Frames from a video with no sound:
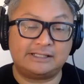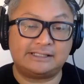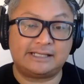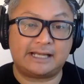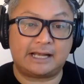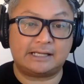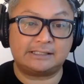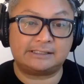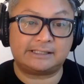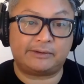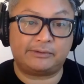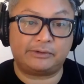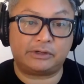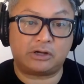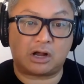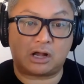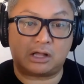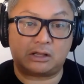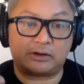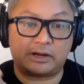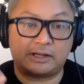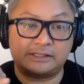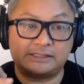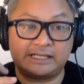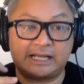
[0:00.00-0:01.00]
house. I would
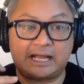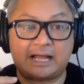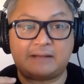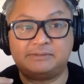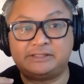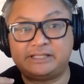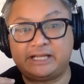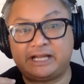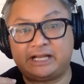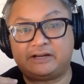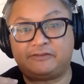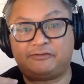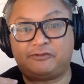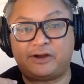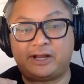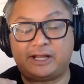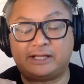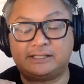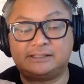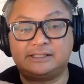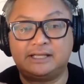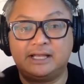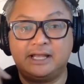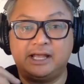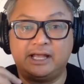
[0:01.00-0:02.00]
call her and say, I'm staying at a
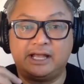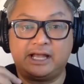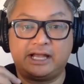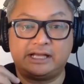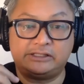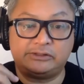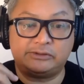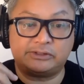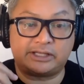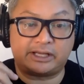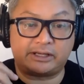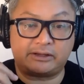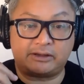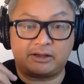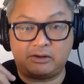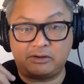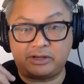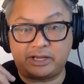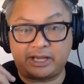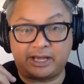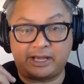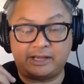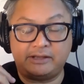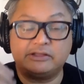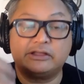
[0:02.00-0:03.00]
friend's. And she was like,
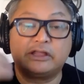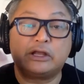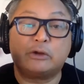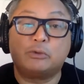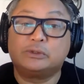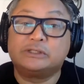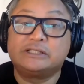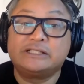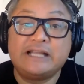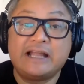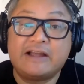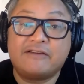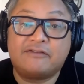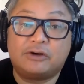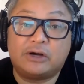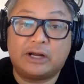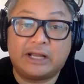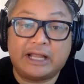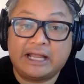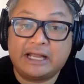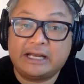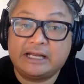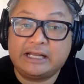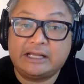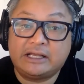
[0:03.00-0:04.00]
okay. There was never
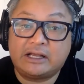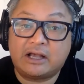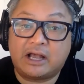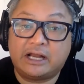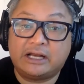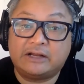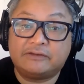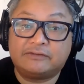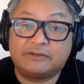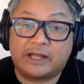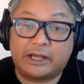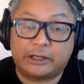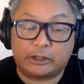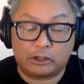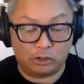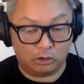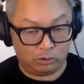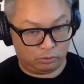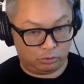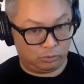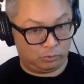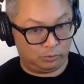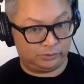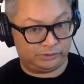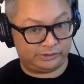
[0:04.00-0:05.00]
any kind of like,
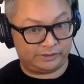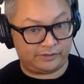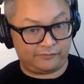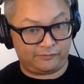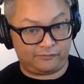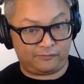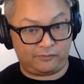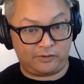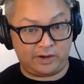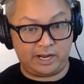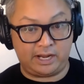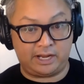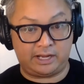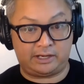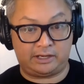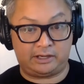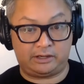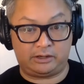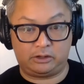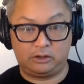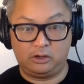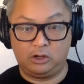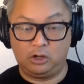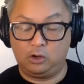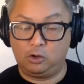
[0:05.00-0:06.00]
who's the
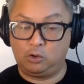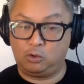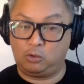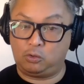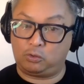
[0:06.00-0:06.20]
friend? Right.